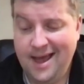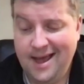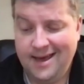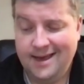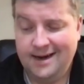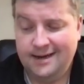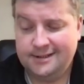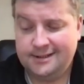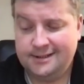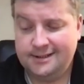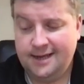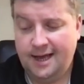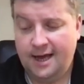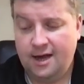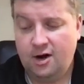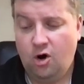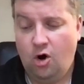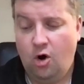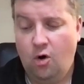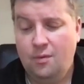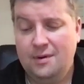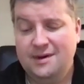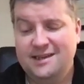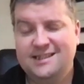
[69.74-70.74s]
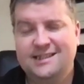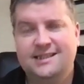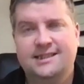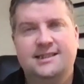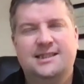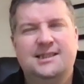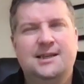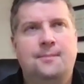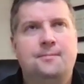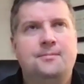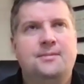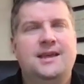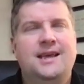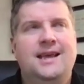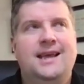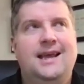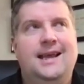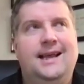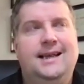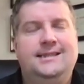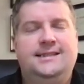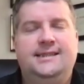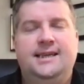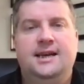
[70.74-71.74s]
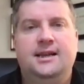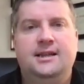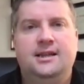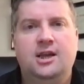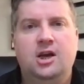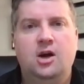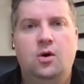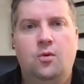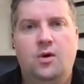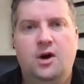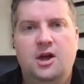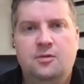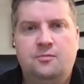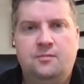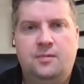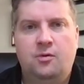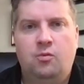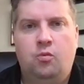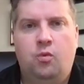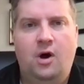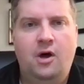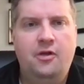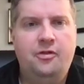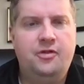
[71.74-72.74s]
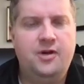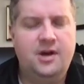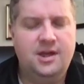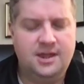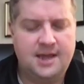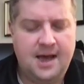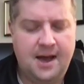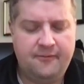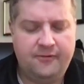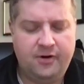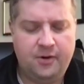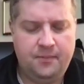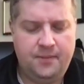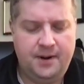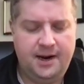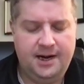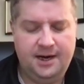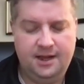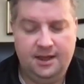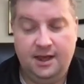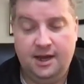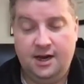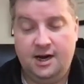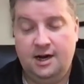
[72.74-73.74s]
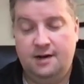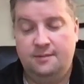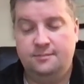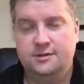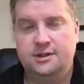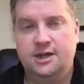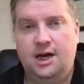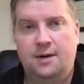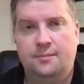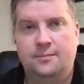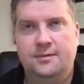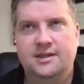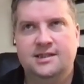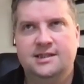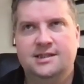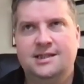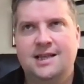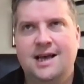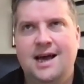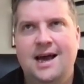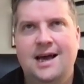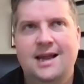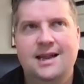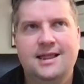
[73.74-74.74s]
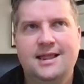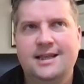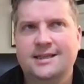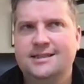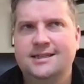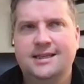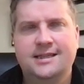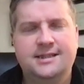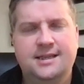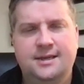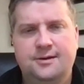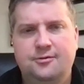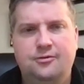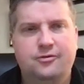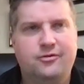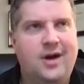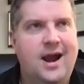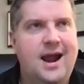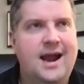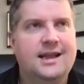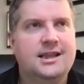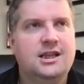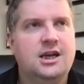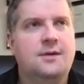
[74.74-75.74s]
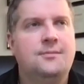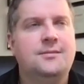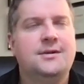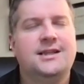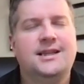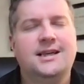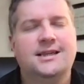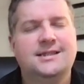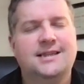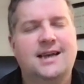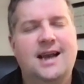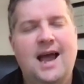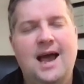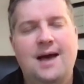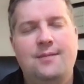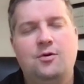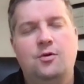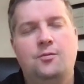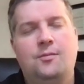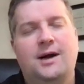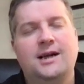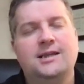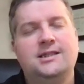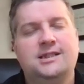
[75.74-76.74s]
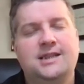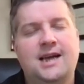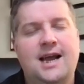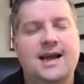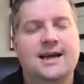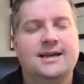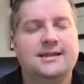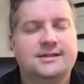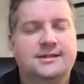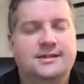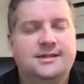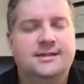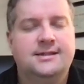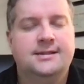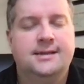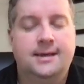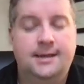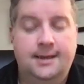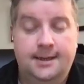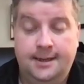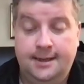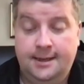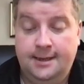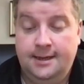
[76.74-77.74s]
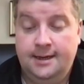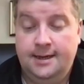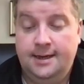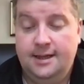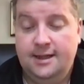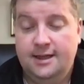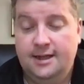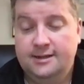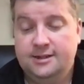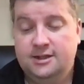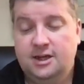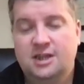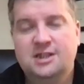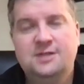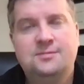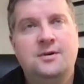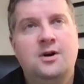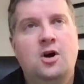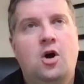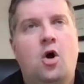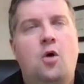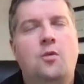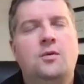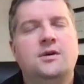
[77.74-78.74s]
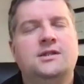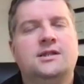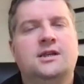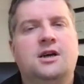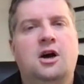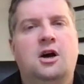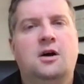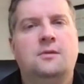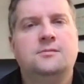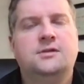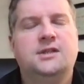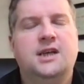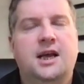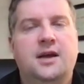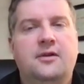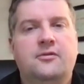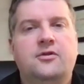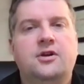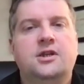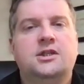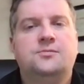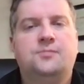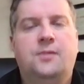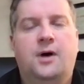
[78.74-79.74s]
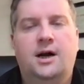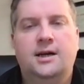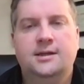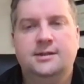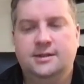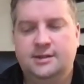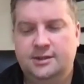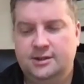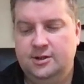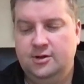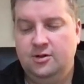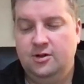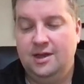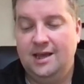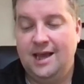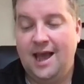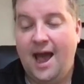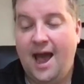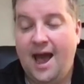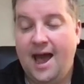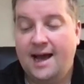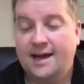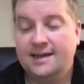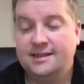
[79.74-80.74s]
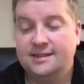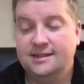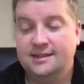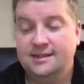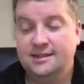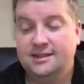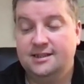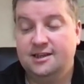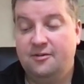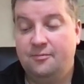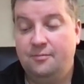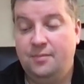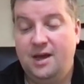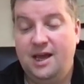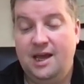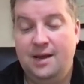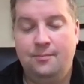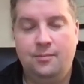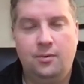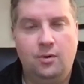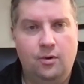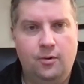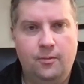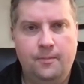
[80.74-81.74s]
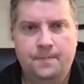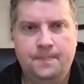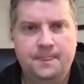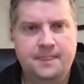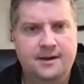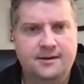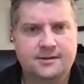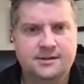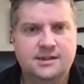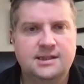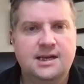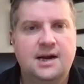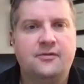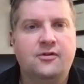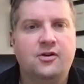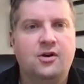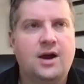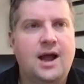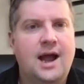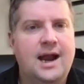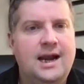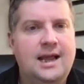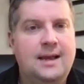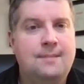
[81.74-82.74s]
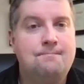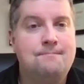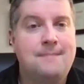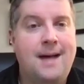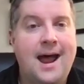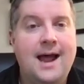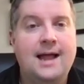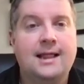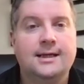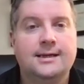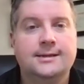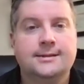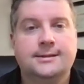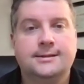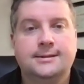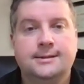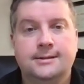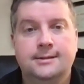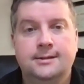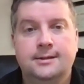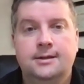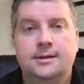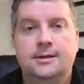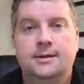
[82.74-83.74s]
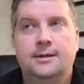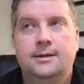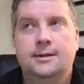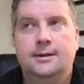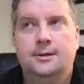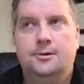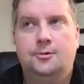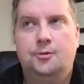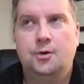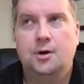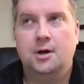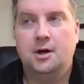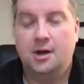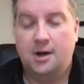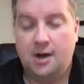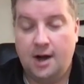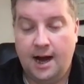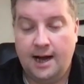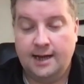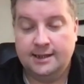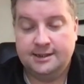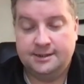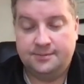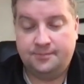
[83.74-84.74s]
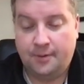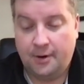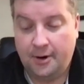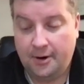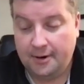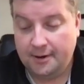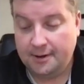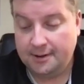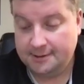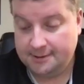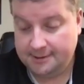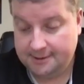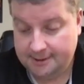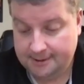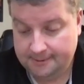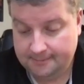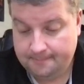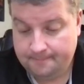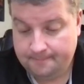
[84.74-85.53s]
And it's not always something easy to deal with, but one thing that repeatedly comes up is that this isn't random, it doesn't happen by chance. The judgment always comes in response to the actions of people. There's never any malice on God's part.